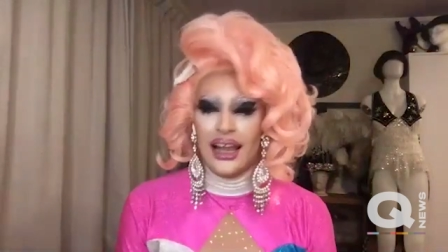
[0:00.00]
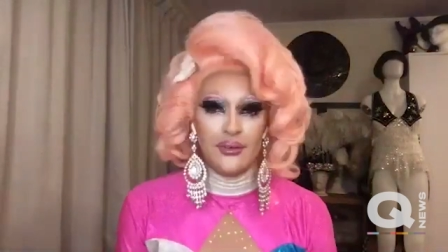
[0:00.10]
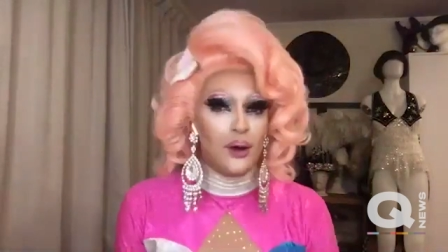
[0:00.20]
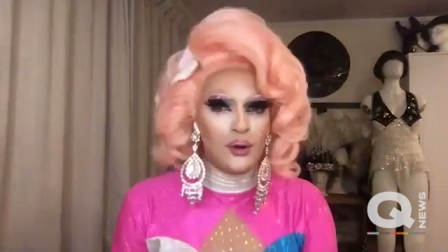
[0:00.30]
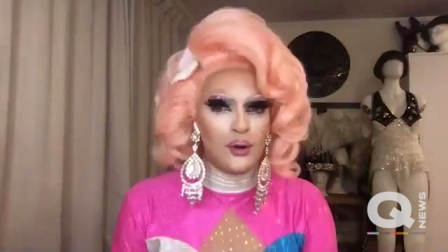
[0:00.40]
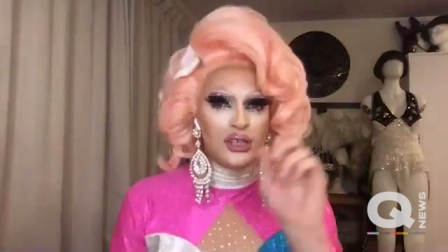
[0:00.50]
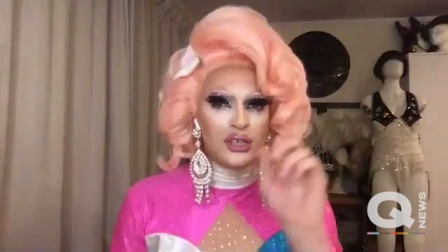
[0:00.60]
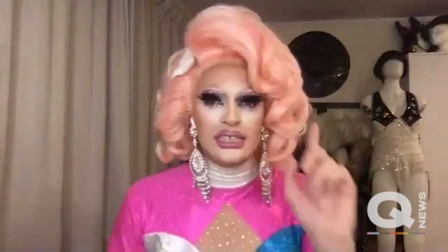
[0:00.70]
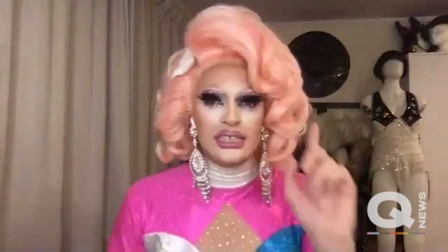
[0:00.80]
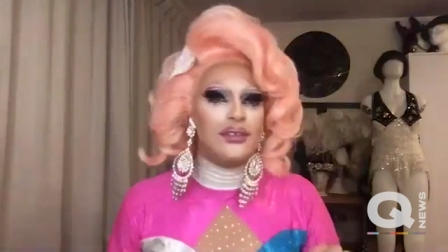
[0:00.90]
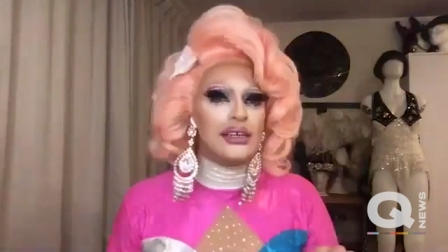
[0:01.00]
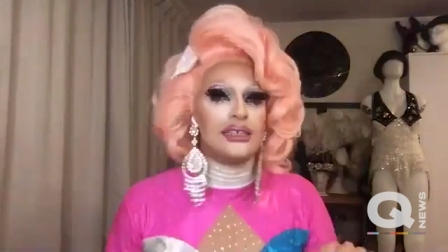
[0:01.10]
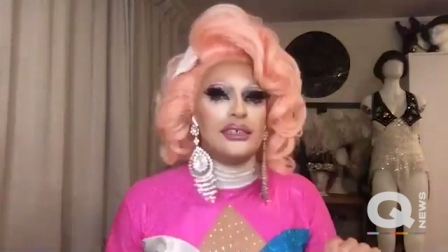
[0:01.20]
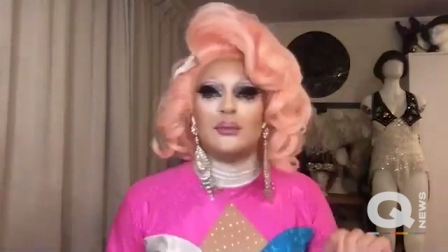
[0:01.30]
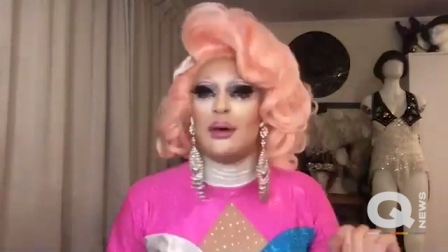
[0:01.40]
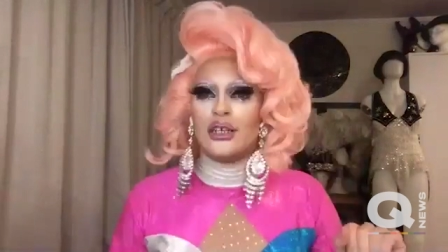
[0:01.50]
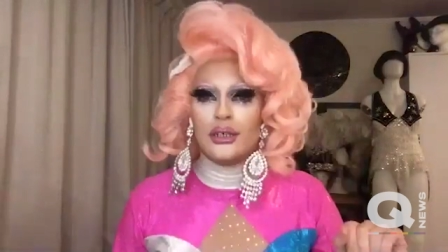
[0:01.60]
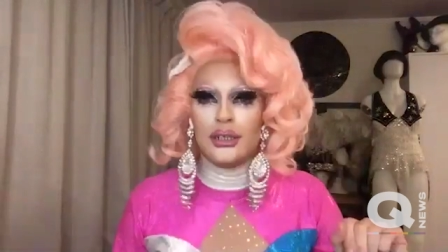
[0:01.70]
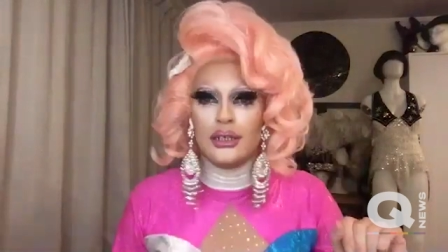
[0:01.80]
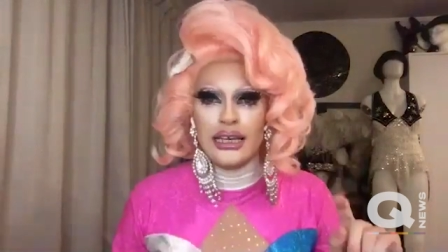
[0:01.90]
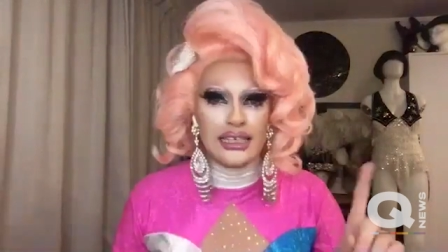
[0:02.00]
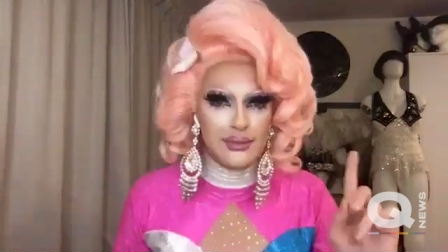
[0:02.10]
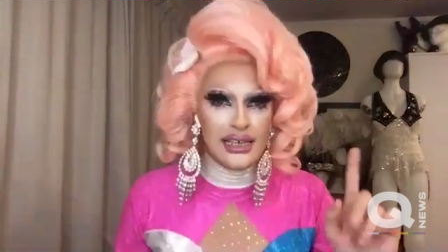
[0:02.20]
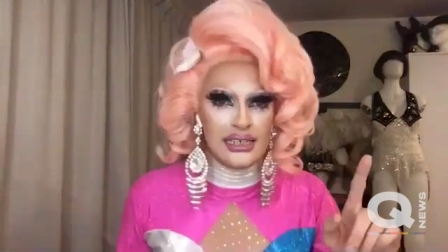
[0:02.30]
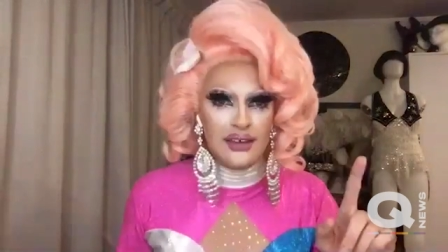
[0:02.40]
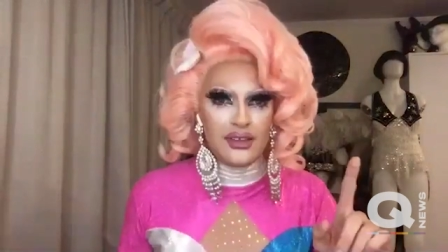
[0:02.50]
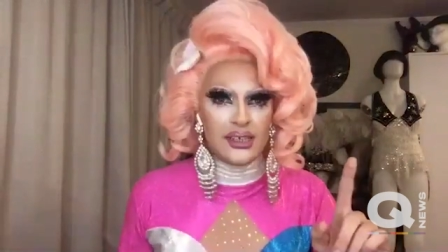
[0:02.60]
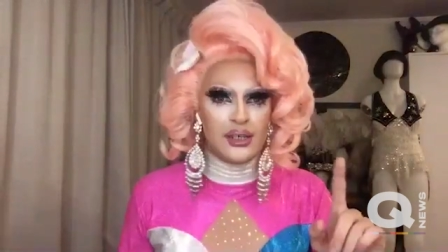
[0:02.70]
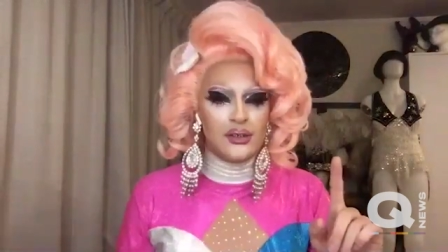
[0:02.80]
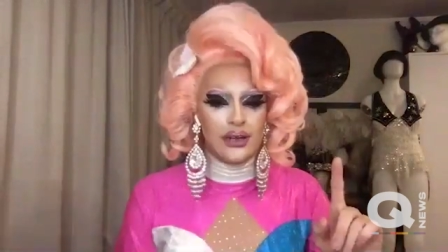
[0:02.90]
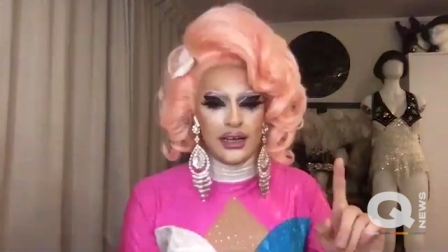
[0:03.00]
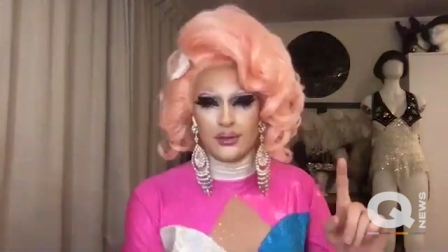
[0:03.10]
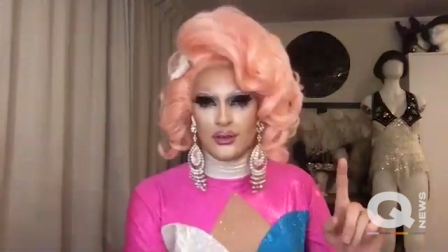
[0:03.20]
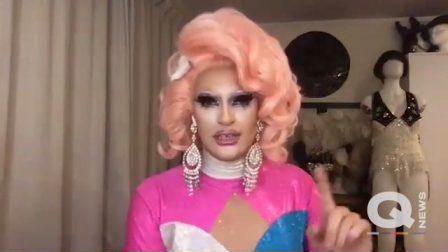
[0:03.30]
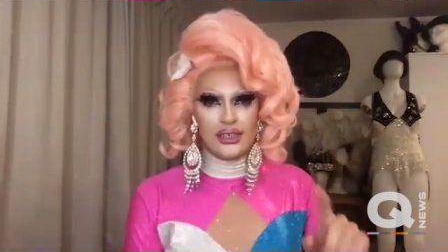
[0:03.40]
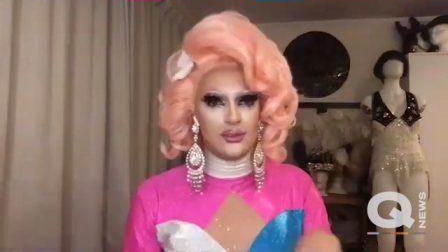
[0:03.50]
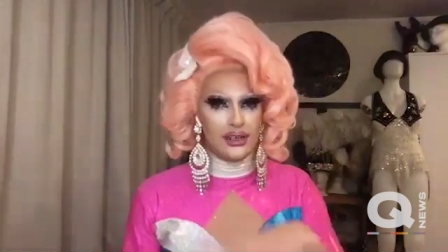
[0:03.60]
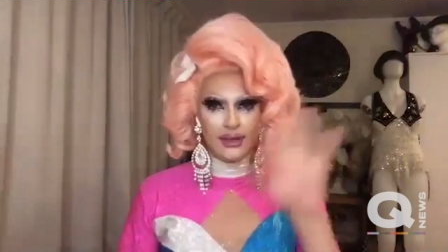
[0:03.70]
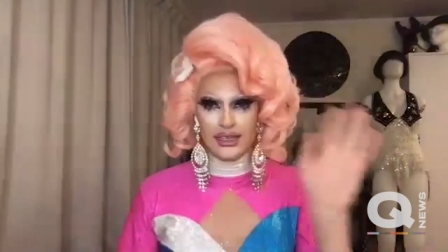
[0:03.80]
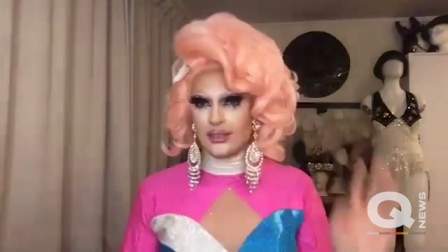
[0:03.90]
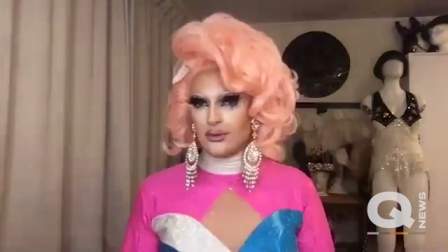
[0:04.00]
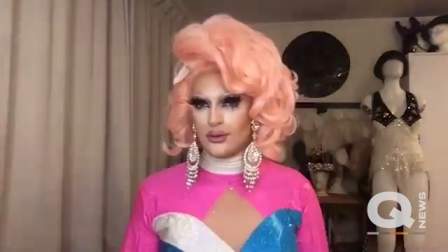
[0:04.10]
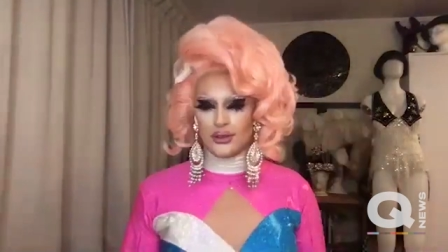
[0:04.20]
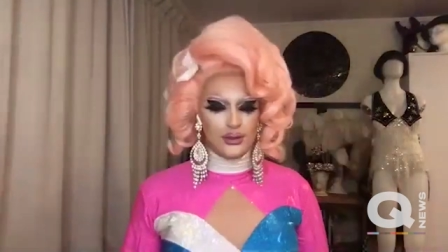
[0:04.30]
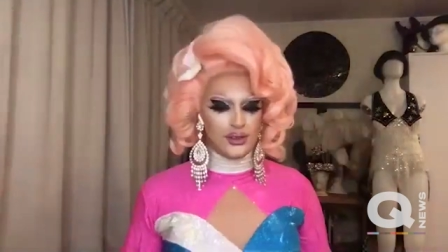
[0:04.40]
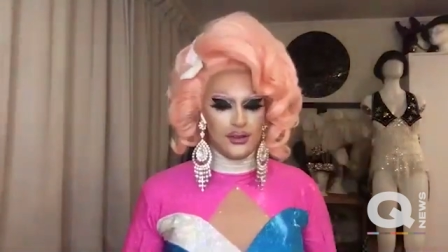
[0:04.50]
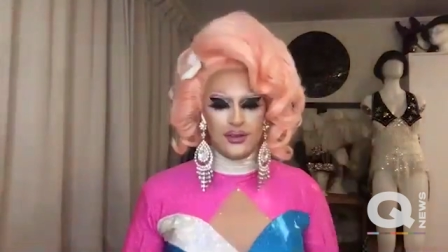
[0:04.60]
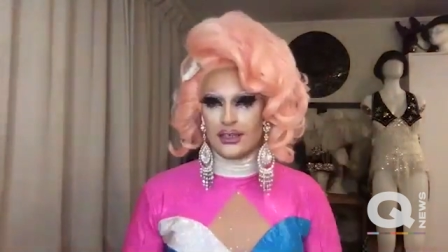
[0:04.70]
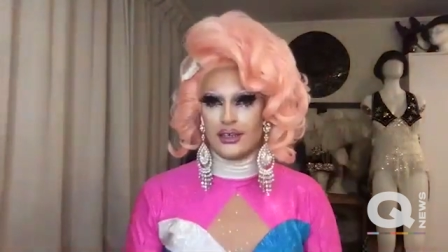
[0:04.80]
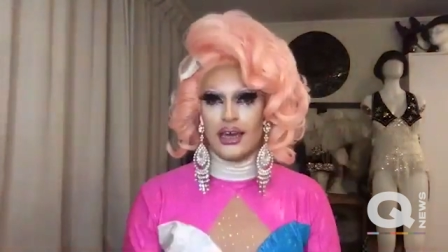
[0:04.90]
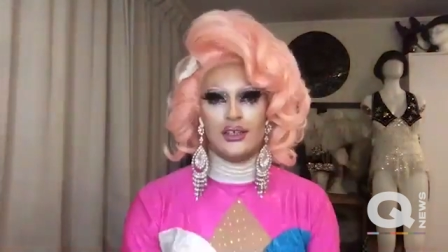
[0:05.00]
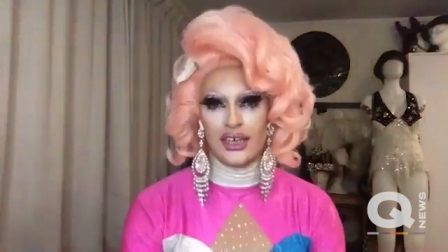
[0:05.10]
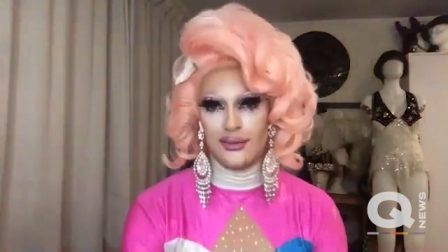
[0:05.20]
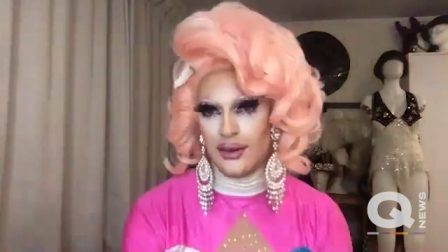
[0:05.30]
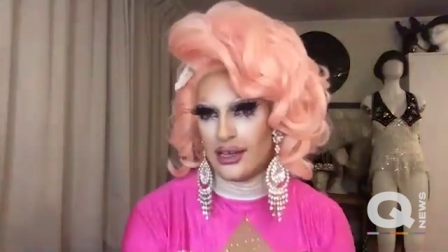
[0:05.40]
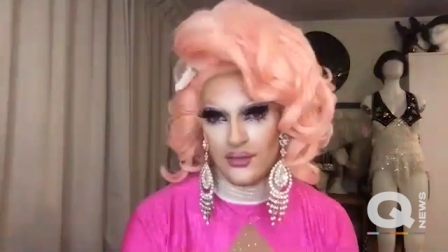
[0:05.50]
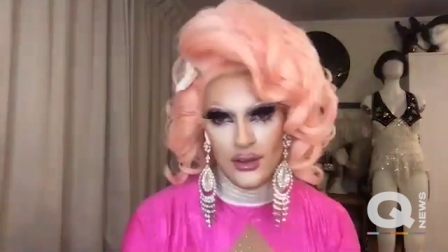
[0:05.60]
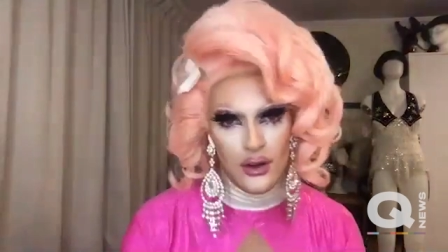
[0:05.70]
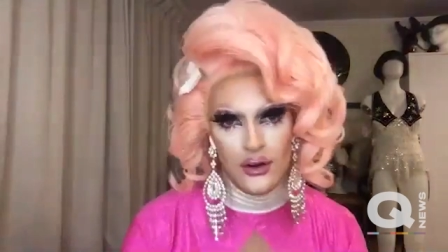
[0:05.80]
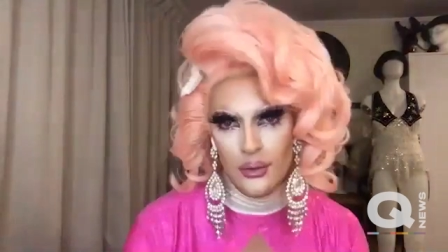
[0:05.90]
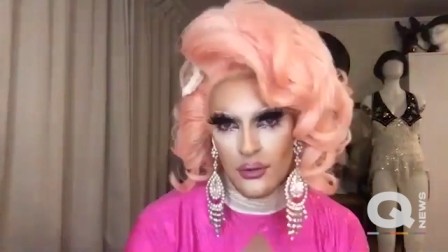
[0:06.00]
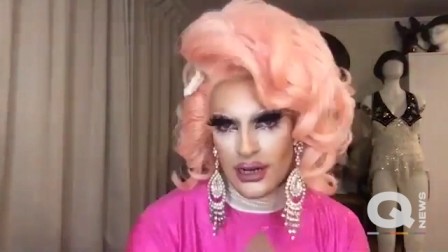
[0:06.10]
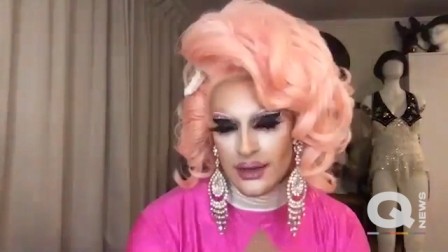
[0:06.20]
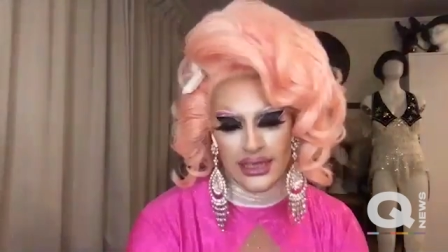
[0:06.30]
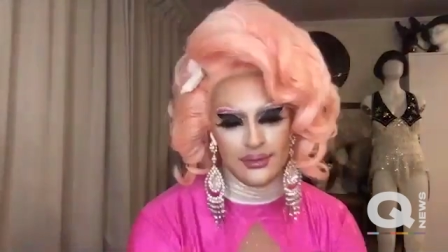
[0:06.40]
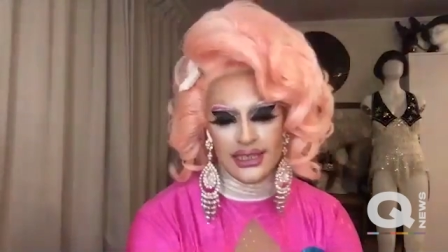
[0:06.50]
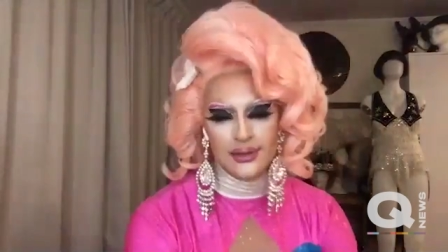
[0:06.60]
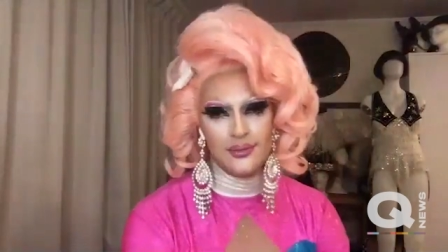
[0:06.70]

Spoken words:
I love him. Go watch his Netflix special. He has an amazing Netflix special, and I'm sure he's doing amazing tours and all sorts of other things. So yeah, check him out if you don't know him already. He's amazing.